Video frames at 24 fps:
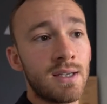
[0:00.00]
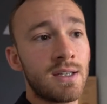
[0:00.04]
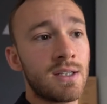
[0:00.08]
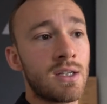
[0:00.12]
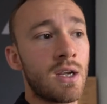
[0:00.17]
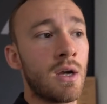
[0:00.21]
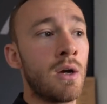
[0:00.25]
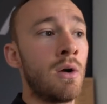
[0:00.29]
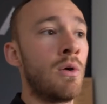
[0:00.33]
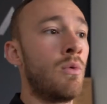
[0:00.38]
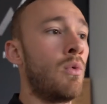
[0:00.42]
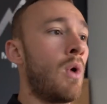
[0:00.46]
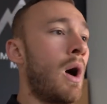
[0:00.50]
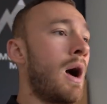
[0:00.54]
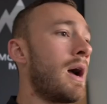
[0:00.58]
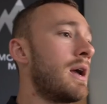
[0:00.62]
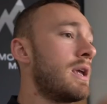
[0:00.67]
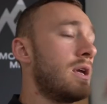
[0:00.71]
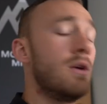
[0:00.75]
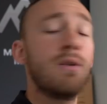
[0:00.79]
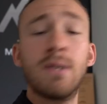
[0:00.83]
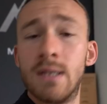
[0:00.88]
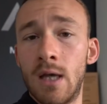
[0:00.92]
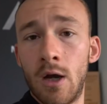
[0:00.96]
So I
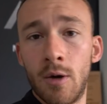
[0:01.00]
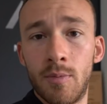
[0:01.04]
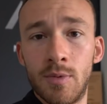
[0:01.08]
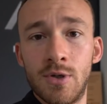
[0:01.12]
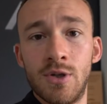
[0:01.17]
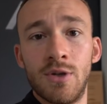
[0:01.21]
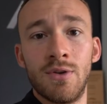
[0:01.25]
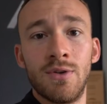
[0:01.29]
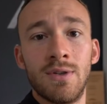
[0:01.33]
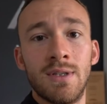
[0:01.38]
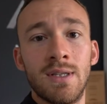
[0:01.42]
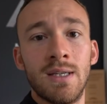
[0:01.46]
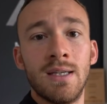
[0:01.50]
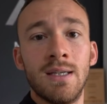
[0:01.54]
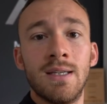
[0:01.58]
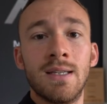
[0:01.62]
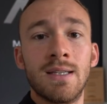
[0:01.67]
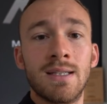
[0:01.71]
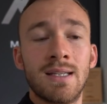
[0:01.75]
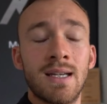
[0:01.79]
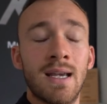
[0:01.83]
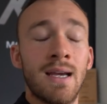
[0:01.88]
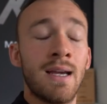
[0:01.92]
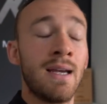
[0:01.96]
used that opportunity
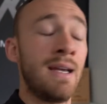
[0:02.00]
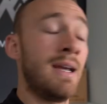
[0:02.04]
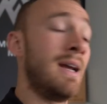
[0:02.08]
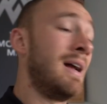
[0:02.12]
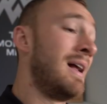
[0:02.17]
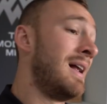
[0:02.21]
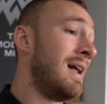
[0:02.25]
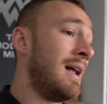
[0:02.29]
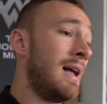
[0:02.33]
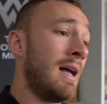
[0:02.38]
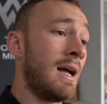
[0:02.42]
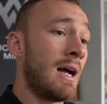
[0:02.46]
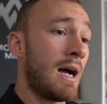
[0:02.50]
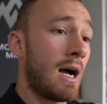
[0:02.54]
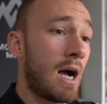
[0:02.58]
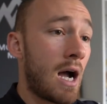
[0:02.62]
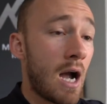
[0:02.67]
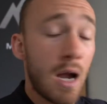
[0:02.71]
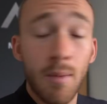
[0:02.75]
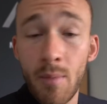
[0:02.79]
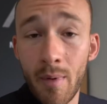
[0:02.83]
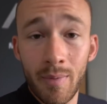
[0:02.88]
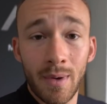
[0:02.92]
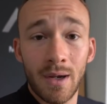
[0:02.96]
to say,
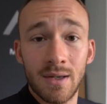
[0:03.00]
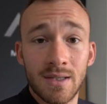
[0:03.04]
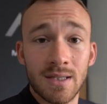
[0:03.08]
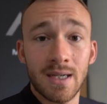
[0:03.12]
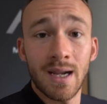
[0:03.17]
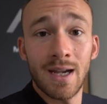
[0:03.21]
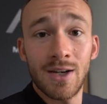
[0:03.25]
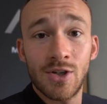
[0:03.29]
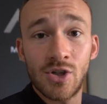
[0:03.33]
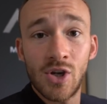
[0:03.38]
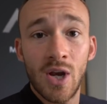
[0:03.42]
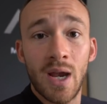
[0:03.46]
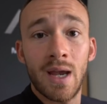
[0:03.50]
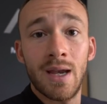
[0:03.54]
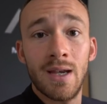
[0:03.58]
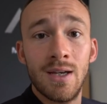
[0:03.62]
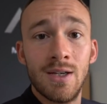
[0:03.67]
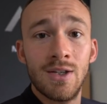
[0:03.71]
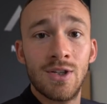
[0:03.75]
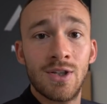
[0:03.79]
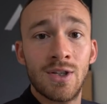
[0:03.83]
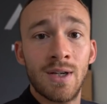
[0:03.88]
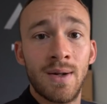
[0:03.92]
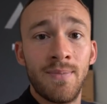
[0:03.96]
I'm about to get
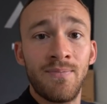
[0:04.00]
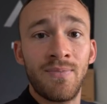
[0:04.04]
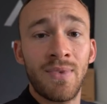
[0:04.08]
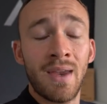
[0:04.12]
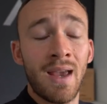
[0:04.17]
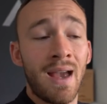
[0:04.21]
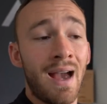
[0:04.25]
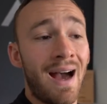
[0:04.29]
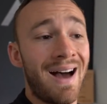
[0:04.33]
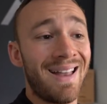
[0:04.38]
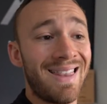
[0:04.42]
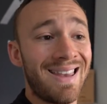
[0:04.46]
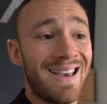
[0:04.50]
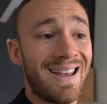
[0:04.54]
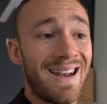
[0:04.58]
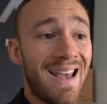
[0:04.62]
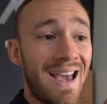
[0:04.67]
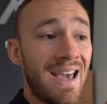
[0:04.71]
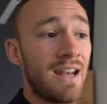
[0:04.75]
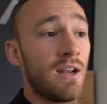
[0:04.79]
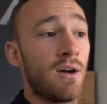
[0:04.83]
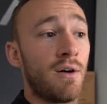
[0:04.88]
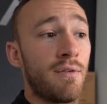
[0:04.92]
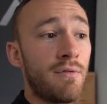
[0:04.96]
changed, and then
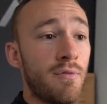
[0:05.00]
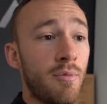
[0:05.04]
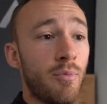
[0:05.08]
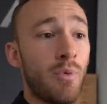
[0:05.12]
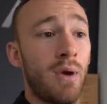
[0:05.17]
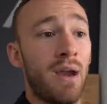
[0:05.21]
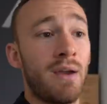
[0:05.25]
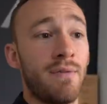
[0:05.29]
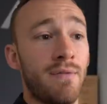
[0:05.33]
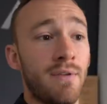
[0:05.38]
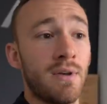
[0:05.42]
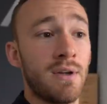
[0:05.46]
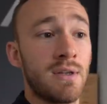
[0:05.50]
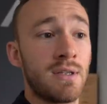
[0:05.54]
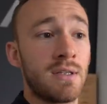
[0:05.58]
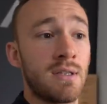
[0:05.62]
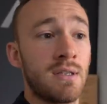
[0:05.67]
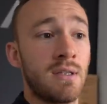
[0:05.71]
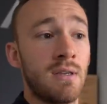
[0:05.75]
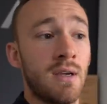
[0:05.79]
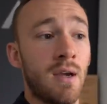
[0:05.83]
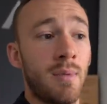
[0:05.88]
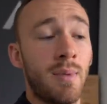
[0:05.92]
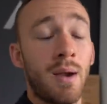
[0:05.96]
head off for
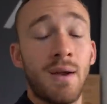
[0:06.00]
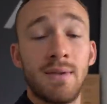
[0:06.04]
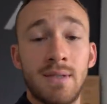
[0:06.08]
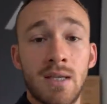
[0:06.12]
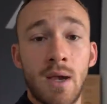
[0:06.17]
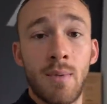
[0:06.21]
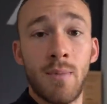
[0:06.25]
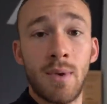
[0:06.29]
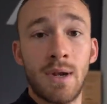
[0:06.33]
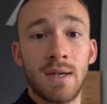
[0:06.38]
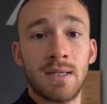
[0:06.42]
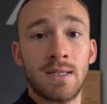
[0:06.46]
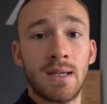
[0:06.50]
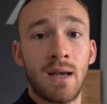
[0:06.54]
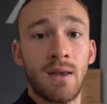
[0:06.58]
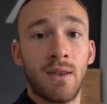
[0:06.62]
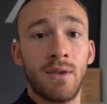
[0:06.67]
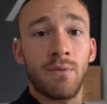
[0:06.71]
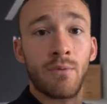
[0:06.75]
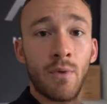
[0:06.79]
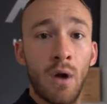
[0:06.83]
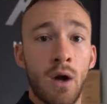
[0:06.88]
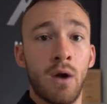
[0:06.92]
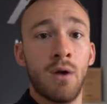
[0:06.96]
breakfast about 10 minutes down
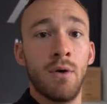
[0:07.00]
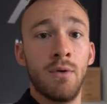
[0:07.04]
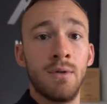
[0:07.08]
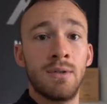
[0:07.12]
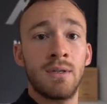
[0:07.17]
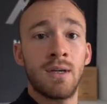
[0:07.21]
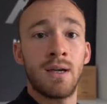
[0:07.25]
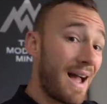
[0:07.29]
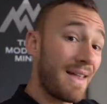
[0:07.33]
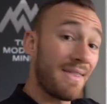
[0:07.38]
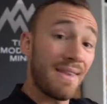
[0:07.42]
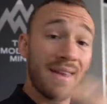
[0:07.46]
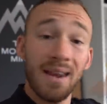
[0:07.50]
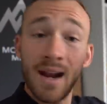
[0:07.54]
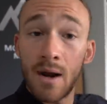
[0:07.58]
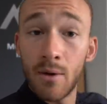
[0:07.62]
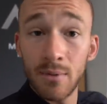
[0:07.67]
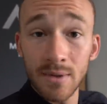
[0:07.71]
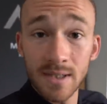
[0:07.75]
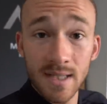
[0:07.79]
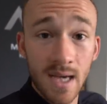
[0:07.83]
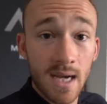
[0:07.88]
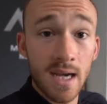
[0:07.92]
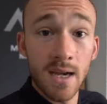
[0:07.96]
the road, and then I
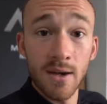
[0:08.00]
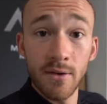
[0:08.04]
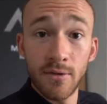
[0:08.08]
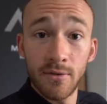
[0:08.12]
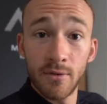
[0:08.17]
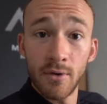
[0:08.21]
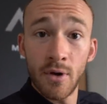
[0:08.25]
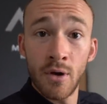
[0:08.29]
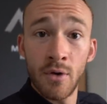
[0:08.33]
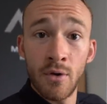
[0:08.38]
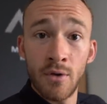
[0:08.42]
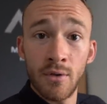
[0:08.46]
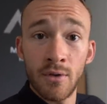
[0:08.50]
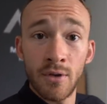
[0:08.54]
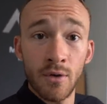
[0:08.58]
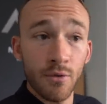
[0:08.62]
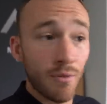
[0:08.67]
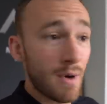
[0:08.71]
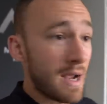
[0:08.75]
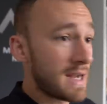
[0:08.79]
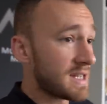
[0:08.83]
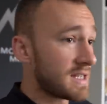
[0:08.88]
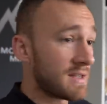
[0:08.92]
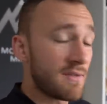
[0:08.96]
will take you through the
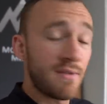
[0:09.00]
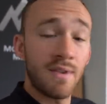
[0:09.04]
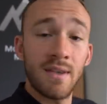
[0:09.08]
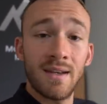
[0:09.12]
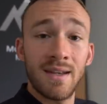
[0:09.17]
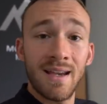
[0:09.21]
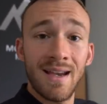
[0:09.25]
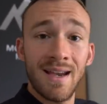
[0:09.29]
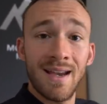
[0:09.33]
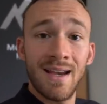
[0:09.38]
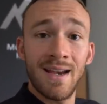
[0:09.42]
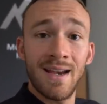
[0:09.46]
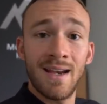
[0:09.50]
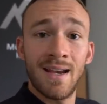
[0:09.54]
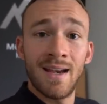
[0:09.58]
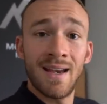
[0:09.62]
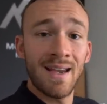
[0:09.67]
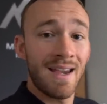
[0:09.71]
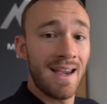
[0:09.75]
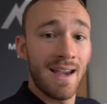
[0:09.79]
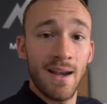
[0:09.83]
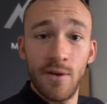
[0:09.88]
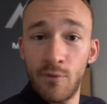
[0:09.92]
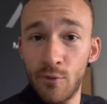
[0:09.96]
rest of the day
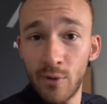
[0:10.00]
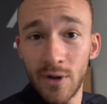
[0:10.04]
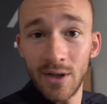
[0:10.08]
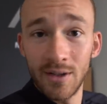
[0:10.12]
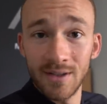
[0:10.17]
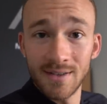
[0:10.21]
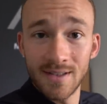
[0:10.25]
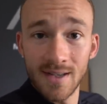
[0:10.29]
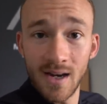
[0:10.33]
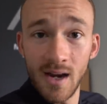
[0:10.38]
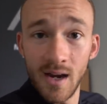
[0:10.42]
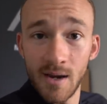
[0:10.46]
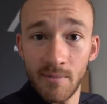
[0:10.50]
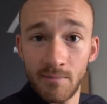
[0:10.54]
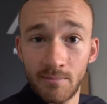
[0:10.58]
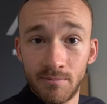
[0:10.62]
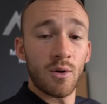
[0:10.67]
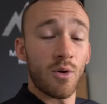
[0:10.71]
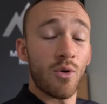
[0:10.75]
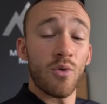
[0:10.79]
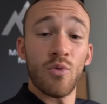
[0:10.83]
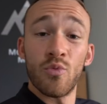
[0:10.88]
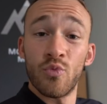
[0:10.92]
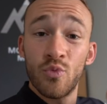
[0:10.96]
in real time,
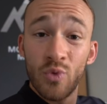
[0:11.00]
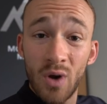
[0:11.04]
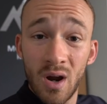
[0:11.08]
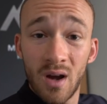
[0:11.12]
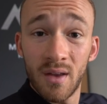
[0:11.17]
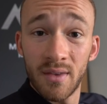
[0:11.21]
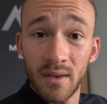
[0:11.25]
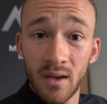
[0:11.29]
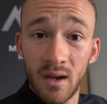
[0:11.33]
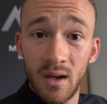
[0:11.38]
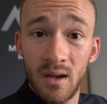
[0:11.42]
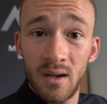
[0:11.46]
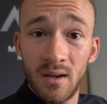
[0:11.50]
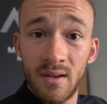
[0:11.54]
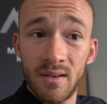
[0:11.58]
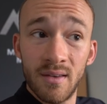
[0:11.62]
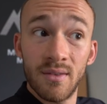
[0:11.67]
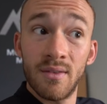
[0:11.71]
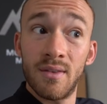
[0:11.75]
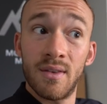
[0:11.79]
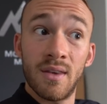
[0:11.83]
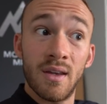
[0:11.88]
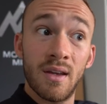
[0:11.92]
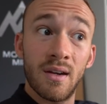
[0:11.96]
rather
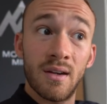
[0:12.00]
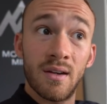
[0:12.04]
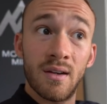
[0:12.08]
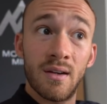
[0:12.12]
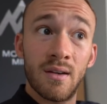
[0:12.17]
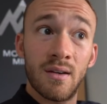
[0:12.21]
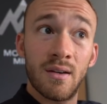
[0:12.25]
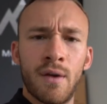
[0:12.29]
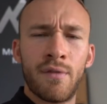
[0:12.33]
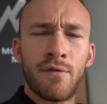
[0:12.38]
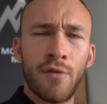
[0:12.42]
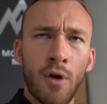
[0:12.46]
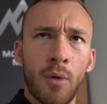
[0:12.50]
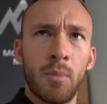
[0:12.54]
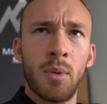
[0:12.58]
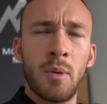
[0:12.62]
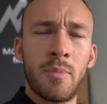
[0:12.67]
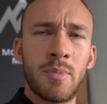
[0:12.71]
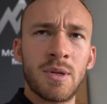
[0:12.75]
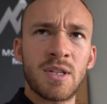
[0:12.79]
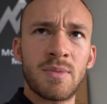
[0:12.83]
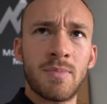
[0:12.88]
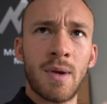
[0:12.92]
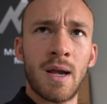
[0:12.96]
than from the
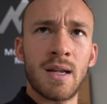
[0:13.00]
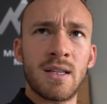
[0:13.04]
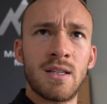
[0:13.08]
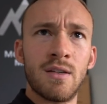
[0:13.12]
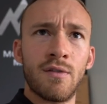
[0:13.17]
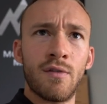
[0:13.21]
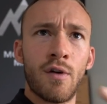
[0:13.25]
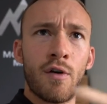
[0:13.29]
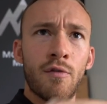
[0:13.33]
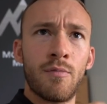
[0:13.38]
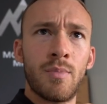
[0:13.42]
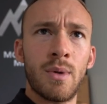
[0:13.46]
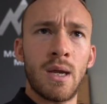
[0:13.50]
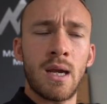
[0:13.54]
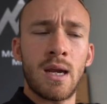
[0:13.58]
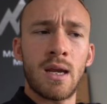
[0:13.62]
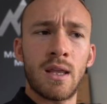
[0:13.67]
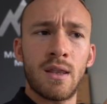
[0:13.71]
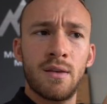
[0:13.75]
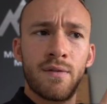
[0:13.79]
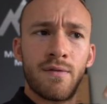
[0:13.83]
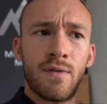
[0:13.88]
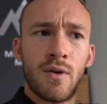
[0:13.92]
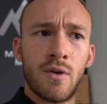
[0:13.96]
perspective of being
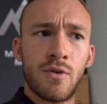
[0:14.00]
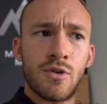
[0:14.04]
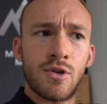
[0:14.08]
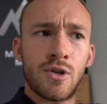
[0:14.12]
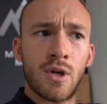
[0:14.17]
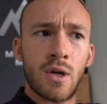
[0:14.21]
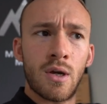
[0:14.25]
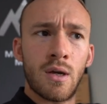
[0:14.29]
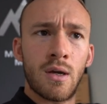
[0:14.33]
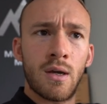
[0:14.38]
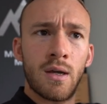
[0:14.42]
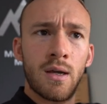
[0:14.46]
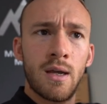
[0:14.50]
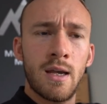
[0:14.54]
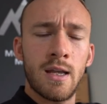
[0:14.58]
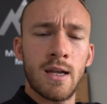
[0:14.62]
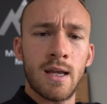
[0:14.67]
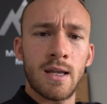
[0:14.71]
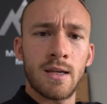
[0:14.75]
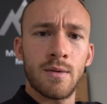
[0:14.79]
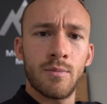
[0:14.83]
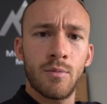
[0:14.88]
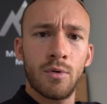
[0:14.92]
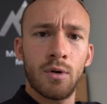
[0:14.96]
in the future in
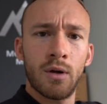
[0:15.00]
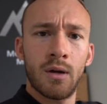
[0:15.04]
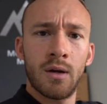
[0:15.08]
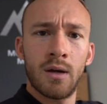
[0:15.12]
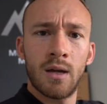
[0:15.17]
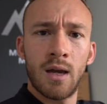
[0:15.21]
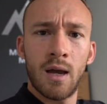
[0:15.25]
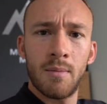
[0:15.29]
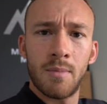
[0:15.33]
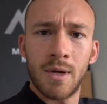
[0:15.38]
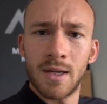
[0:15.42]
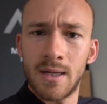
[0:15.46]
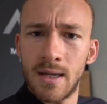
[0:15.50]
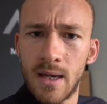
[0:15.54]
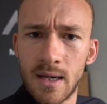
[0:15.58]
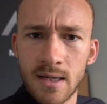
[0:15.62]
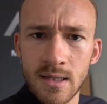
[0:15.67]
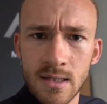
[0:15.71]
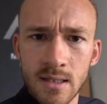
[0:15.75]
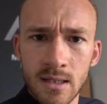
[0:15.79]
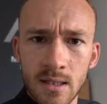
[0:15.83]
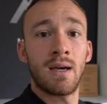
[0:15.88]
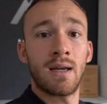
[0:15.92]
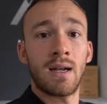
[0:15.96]
Edinburgh at my
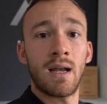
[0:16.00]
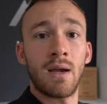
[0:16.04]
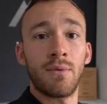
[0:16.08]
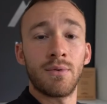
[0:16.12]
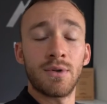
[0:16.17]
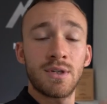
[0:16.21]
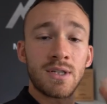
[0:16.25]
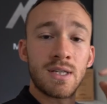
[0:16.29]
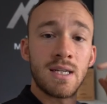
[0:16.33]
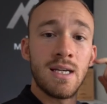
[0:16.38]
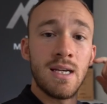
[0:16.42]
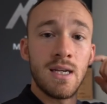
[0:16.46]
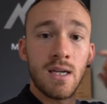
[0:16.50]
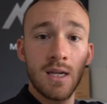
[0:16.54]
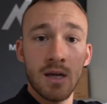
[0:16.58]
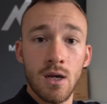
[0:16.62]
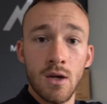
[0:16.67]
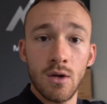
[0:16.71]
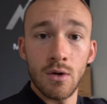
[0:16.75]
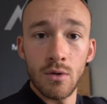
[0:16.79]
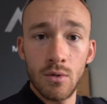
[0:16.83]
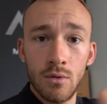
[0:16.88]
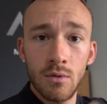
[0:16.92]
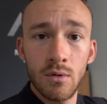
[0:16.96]
desk, and I will see
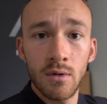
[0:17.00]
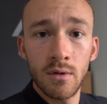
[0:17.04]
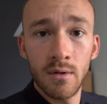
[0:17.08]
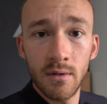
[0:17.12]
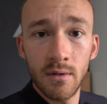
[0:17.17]
you